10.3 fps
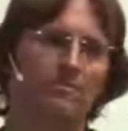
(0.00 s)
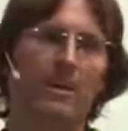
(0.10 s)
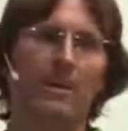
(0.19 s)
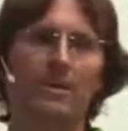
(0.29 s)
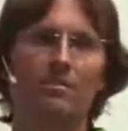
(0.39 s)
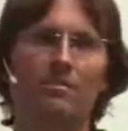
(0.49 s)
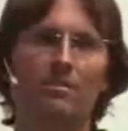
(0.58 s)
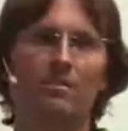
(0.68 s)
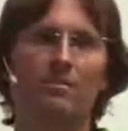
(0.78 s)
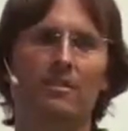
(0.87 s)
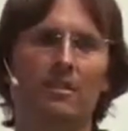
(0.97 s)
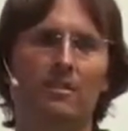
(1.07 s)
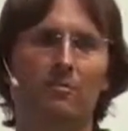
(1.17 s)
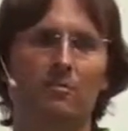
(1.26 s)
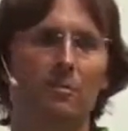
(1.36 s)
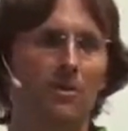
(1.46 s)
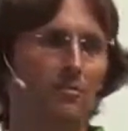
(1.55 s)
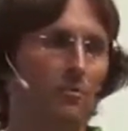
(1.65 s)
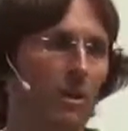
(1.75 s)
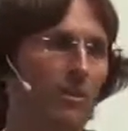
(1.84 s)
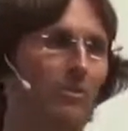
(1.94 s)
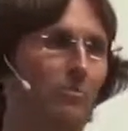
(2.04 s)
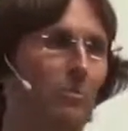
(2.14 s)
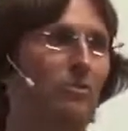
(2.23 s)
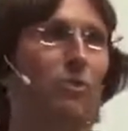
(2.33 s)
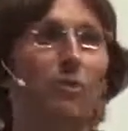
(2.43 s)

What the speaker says: fairly good, what would